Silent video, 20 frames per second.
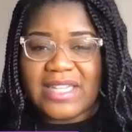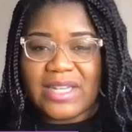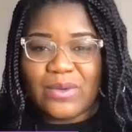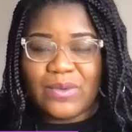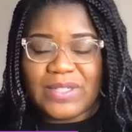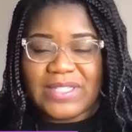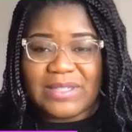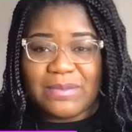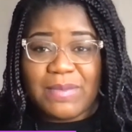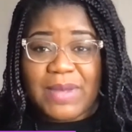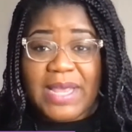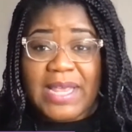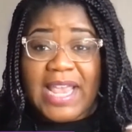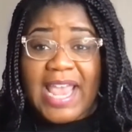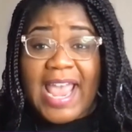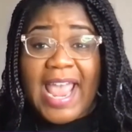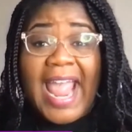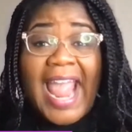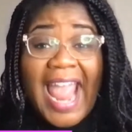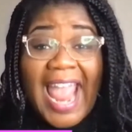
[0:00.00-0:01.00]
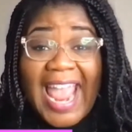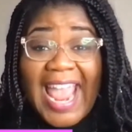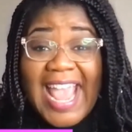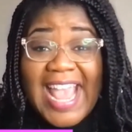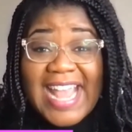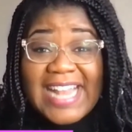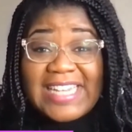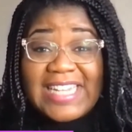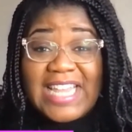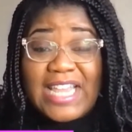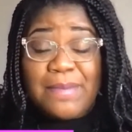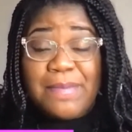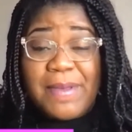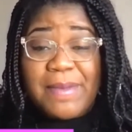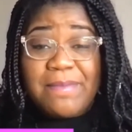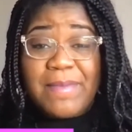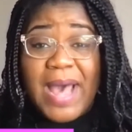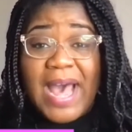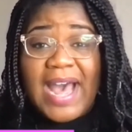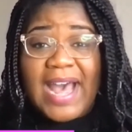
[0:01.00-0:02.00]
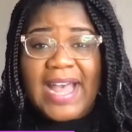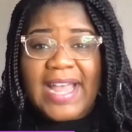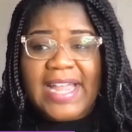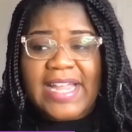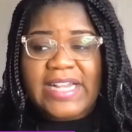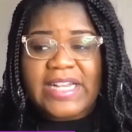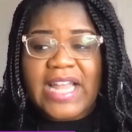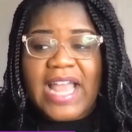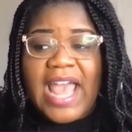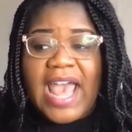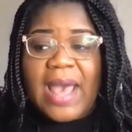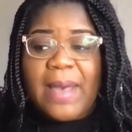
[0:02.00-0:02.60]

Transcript: It was about, and keep in mind,